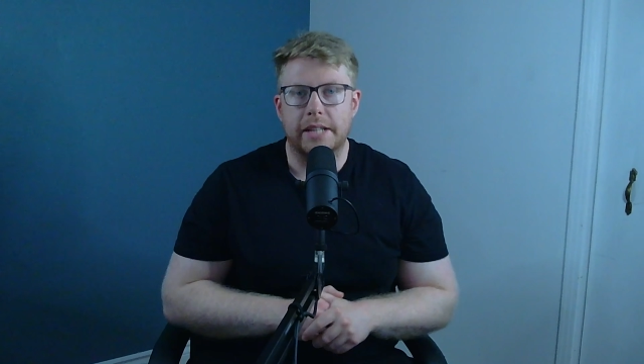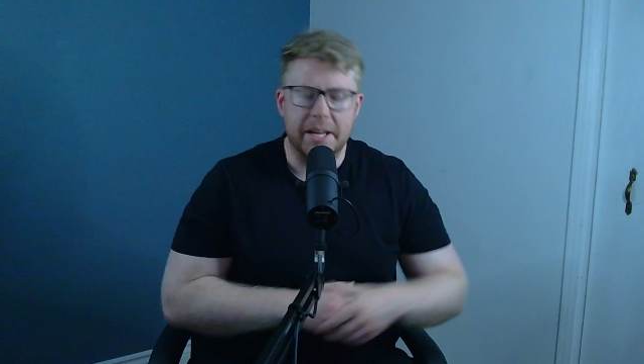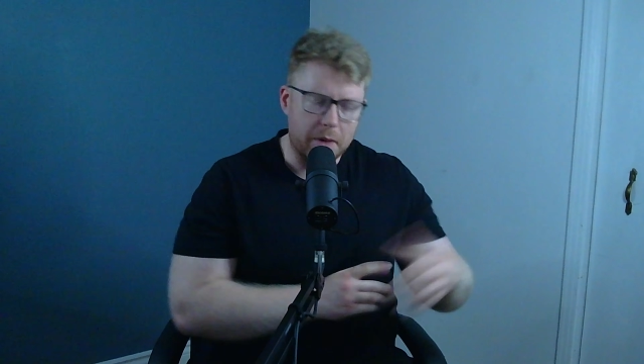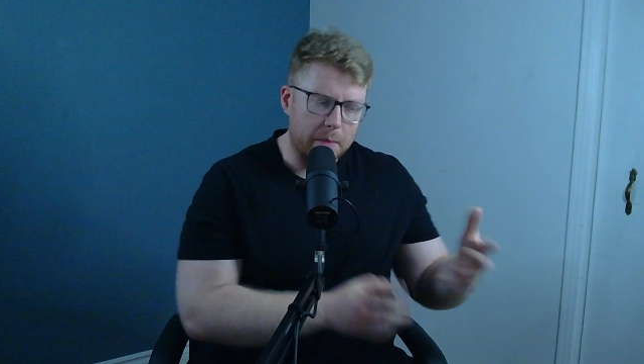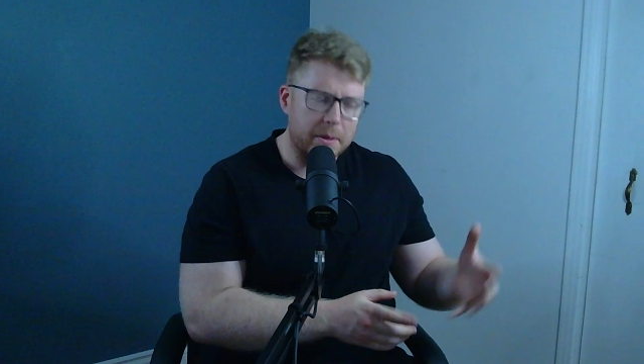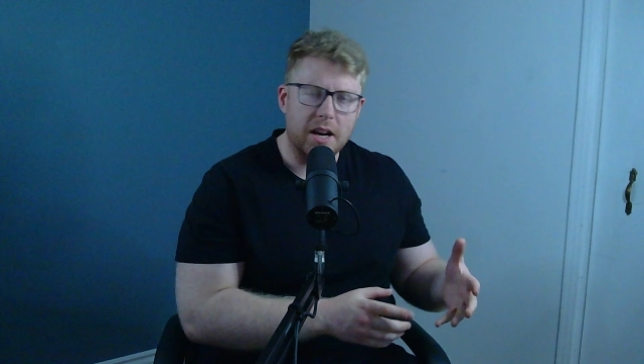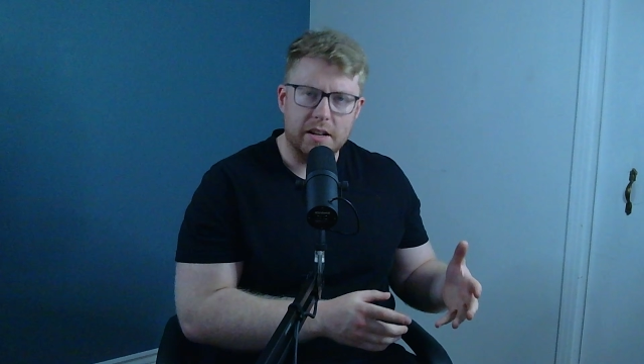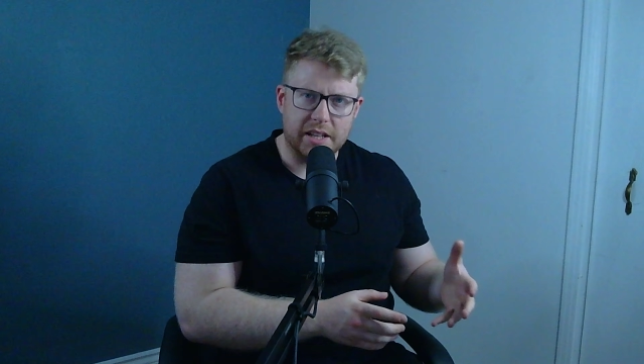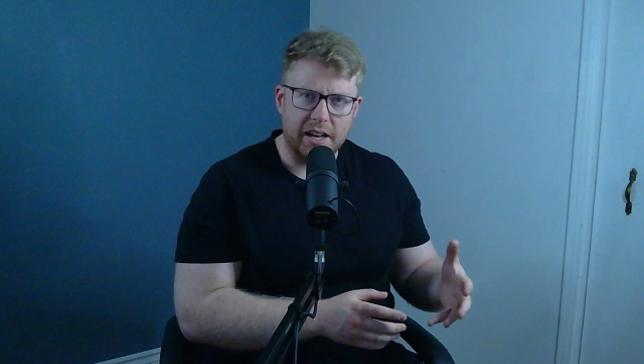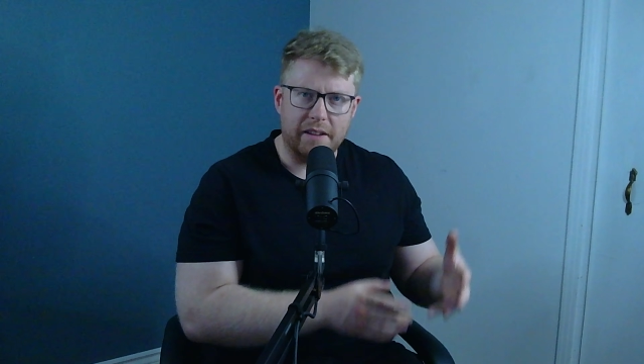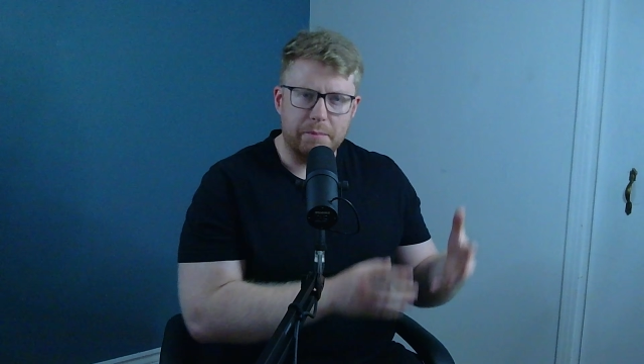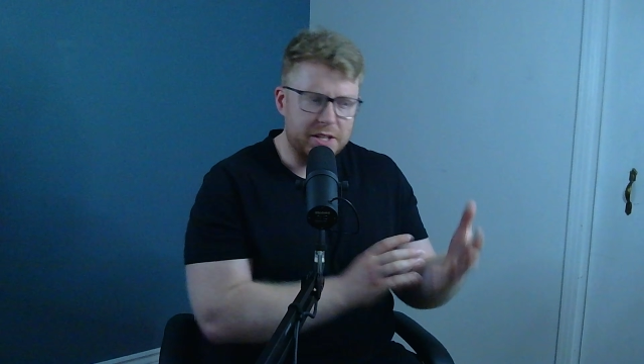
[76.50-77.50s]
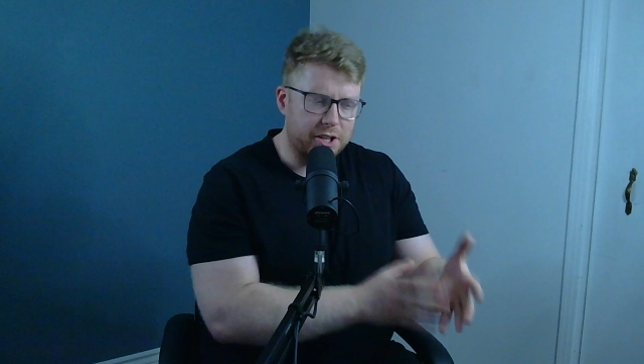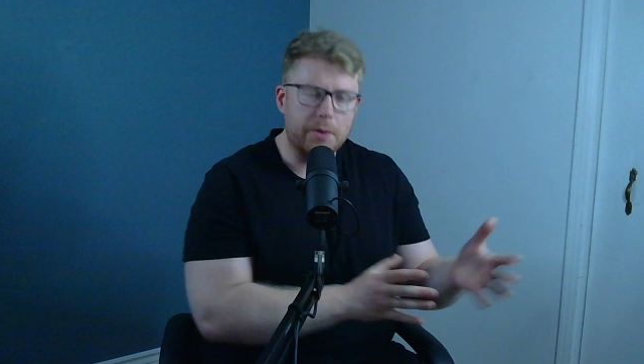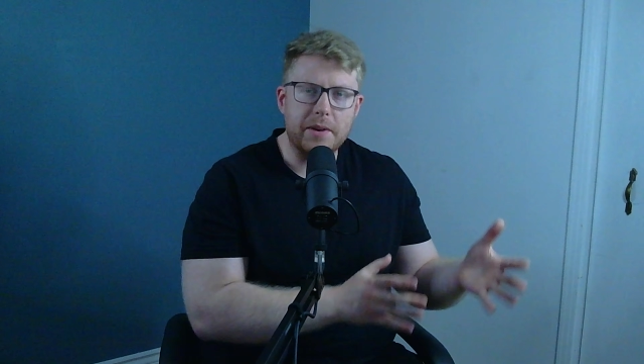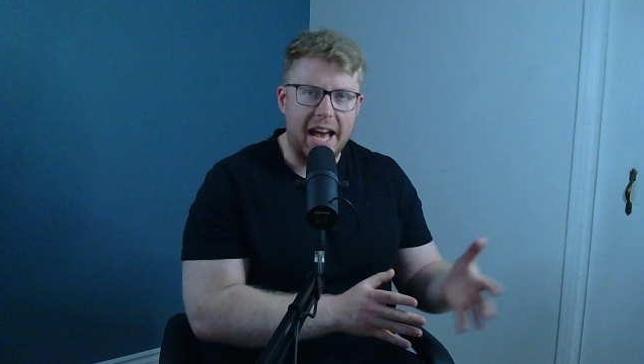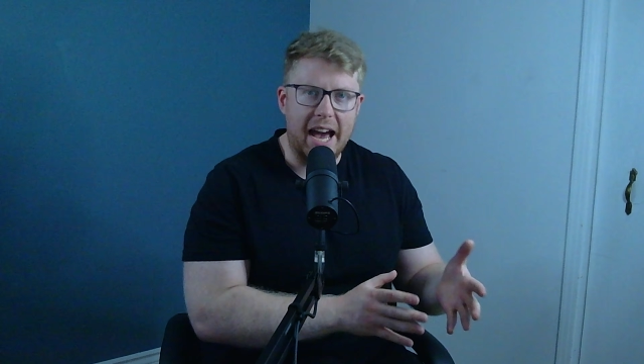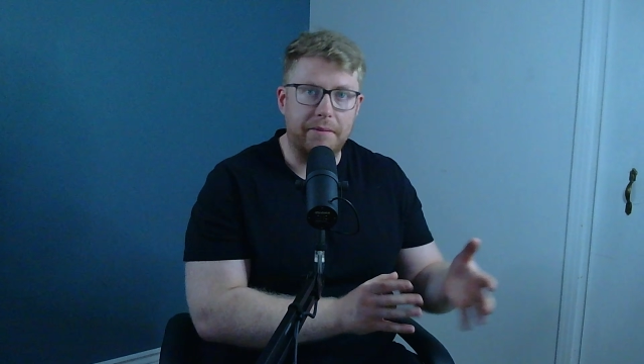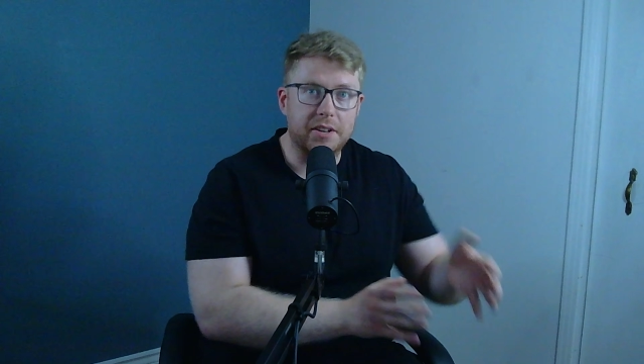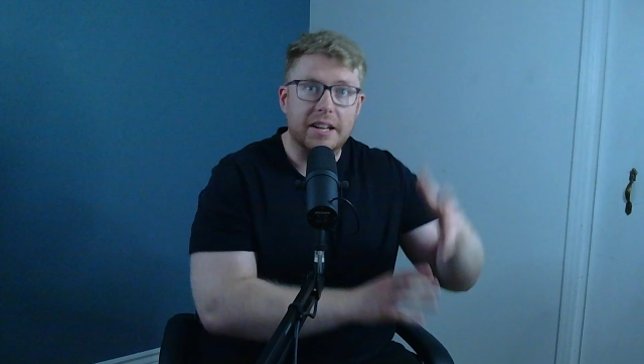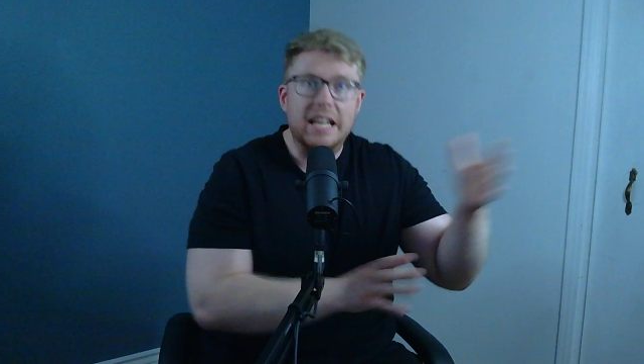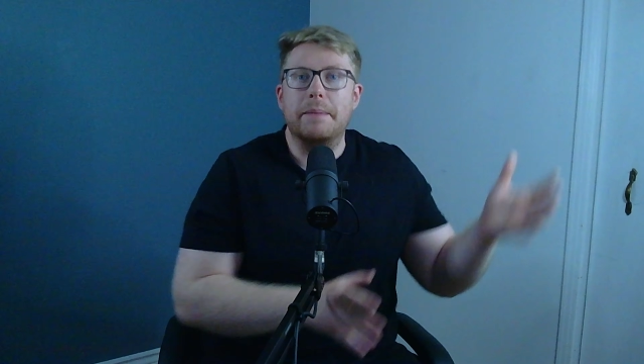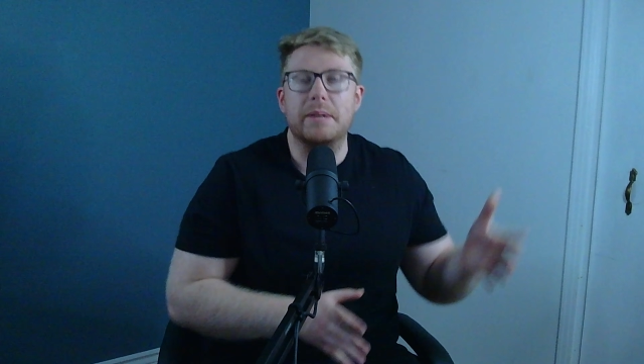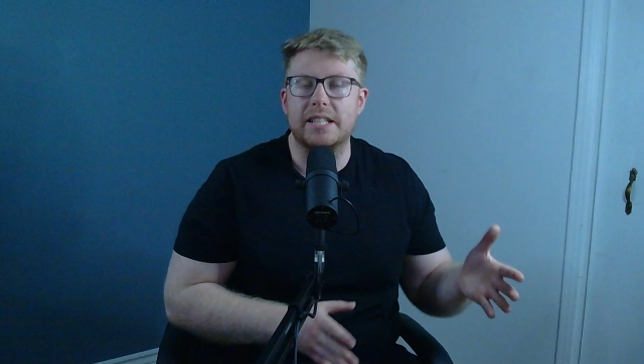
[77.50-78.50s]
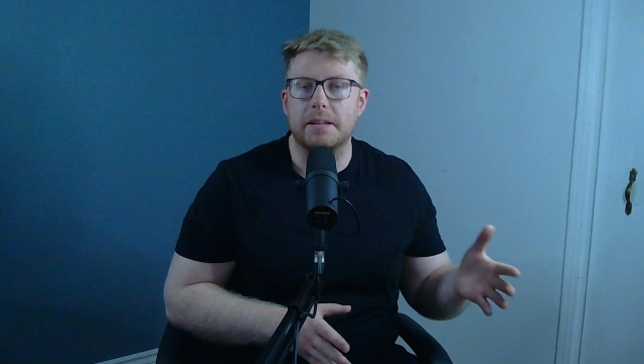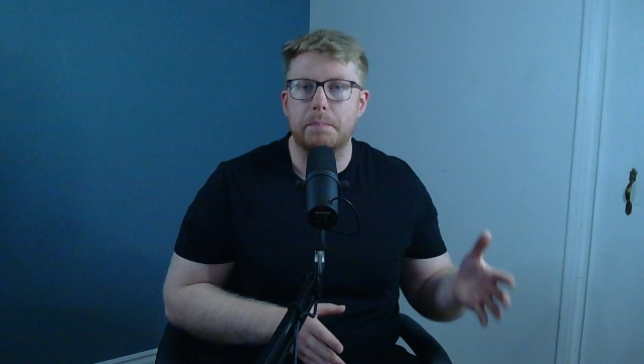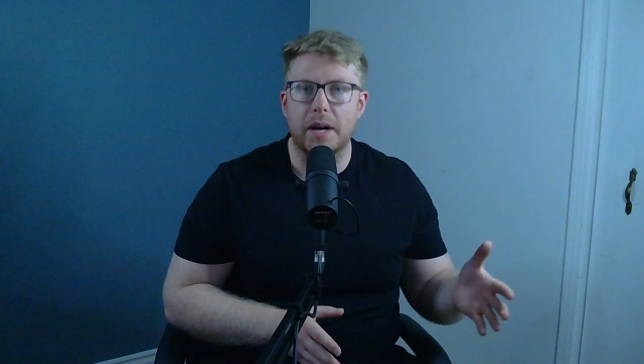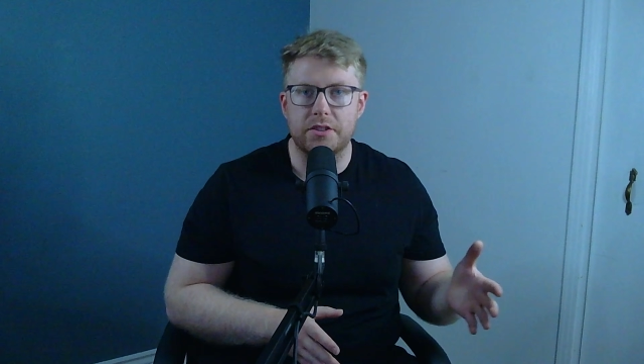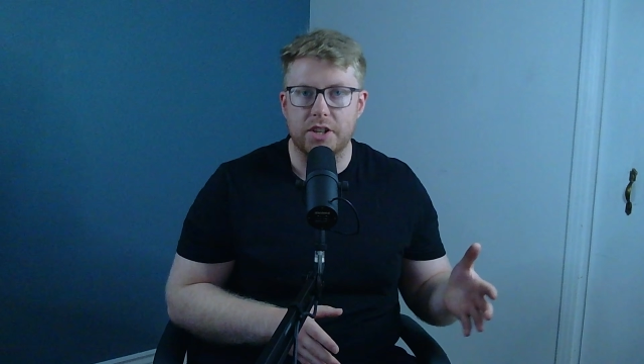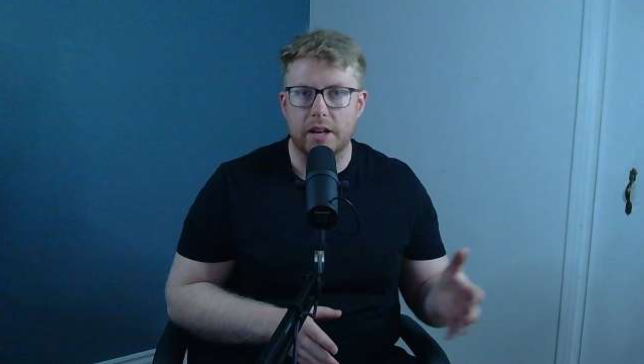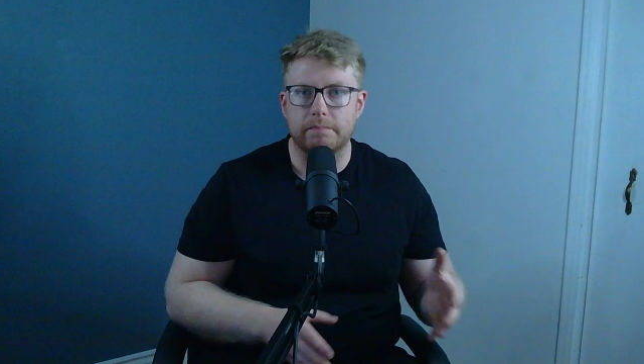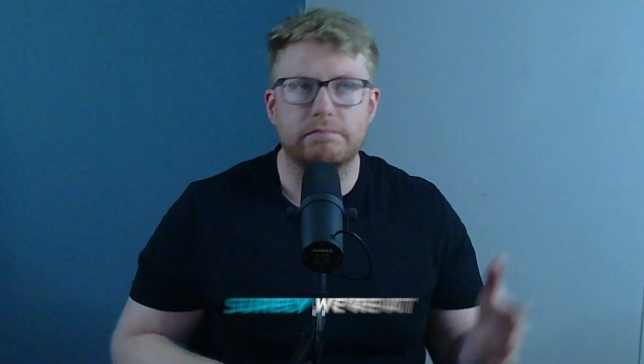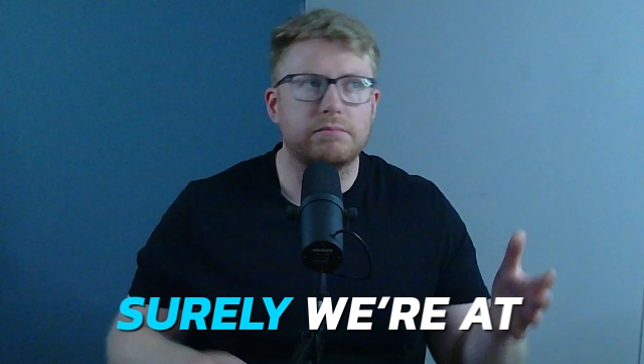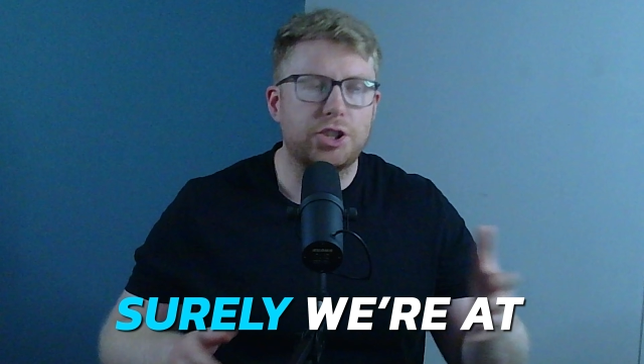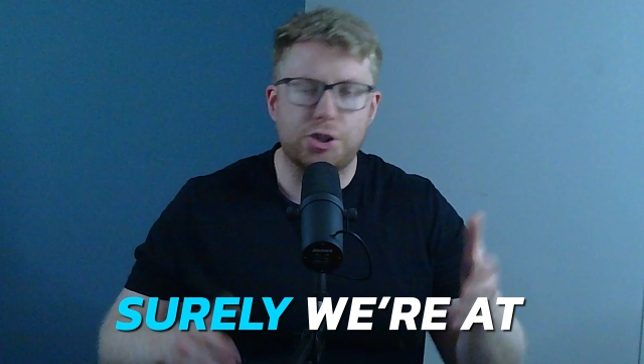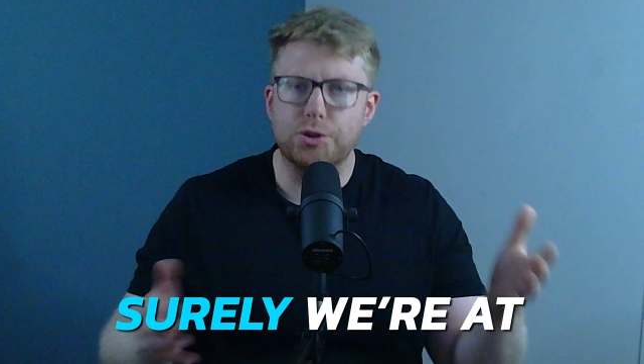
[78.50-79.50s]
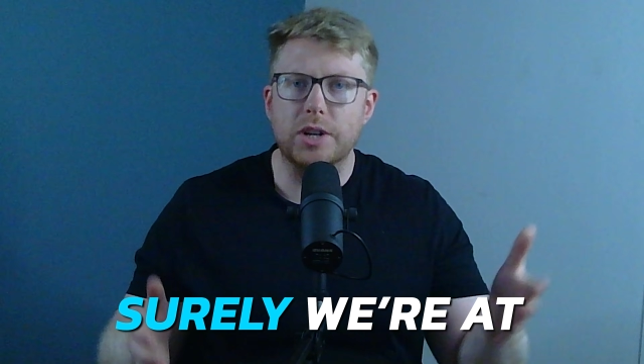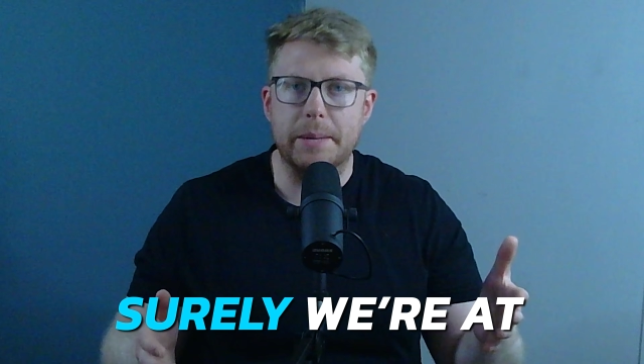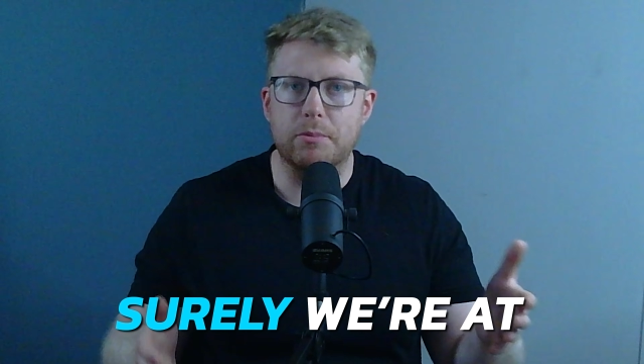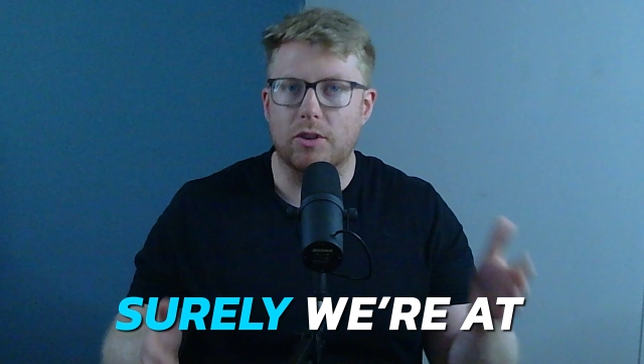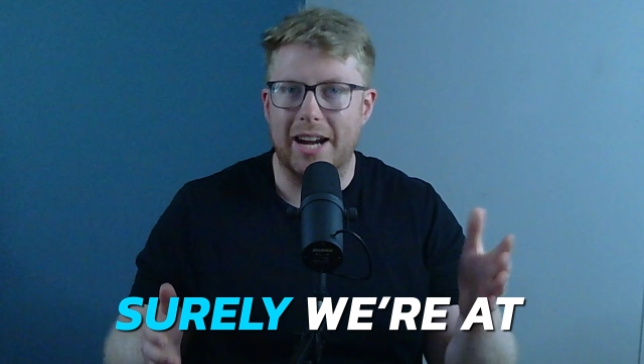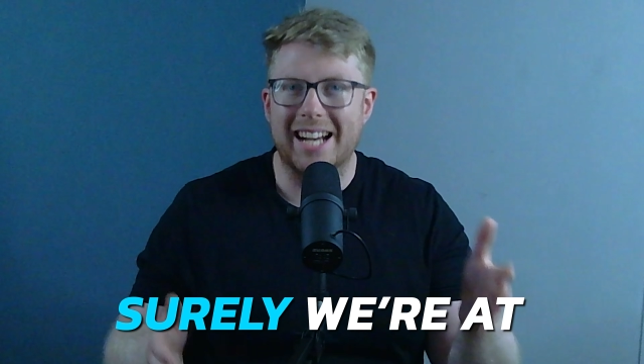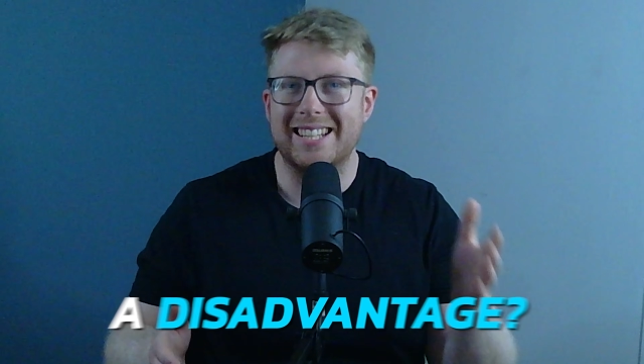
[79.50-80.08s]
Now you might be asking, if we don't have an unlimited budget, surely we're at a